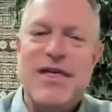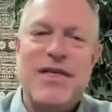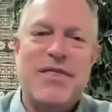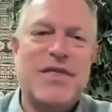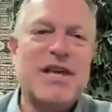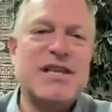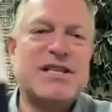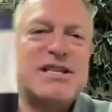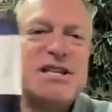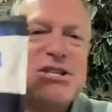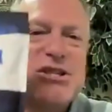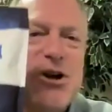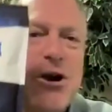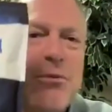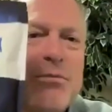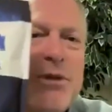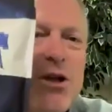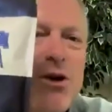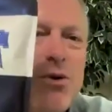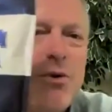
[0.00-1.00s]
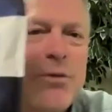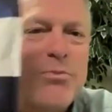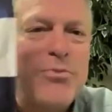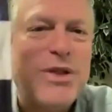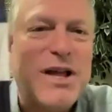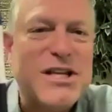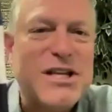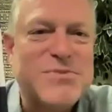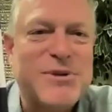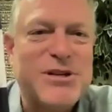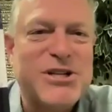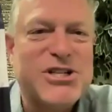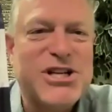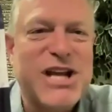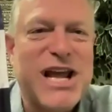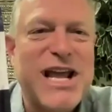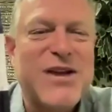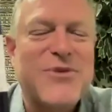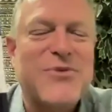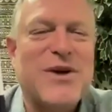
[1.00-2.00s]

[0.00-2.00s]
This is our meal replacement shake.